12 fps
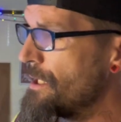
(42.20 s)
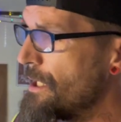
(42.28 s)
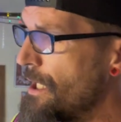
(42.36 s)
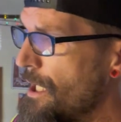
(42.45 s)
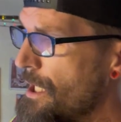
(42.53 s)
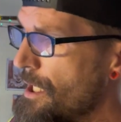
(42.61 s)

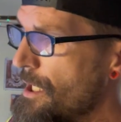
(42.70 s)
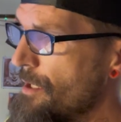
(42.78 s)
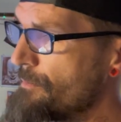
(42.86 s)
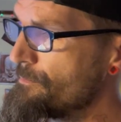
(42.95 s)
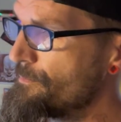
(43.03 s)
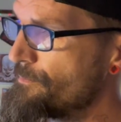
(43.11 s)

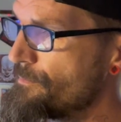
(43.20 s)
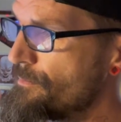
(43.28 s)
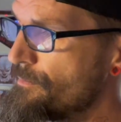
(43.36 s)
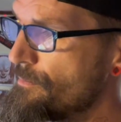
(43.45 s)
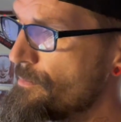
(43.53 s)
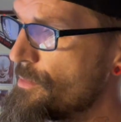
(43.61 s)

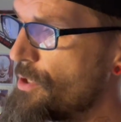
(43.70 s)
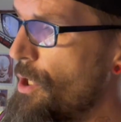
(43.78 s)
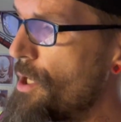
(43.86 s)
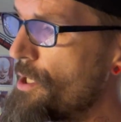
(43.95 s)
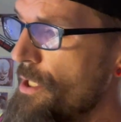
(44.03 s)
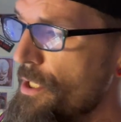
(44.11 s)

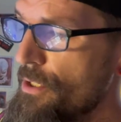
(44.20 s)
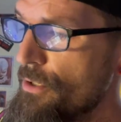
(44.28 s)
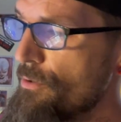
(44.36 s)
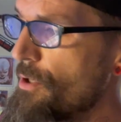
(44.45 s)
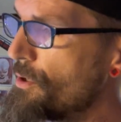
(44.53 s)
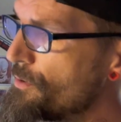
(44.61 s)
Gardening, you
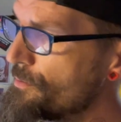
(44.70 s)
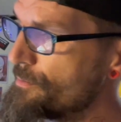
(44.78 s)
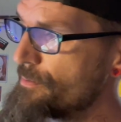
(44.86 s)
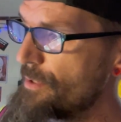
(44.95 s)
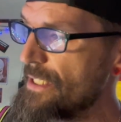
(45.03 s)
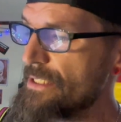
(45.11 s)
know
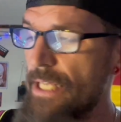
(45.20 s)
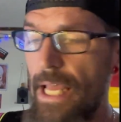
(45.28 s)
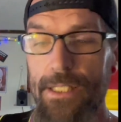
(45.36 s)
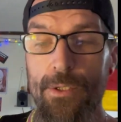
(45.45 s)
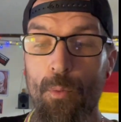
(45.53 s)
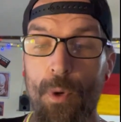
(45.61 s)

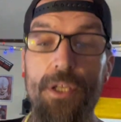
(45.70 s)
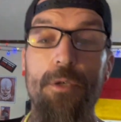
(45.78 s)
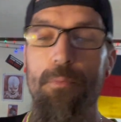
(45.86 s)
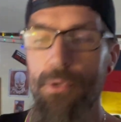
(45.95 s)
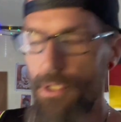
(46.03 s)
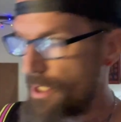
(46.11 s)
exactly what you're
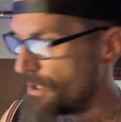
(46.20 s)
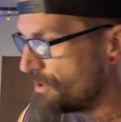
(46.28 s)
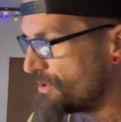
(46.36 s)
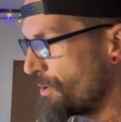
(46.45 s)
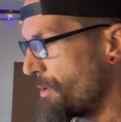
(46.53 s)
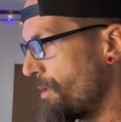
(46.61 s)
putting in the
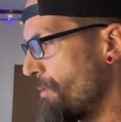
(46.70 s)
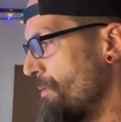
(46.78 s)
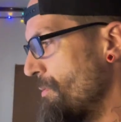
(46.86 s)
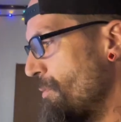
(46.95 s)
soil,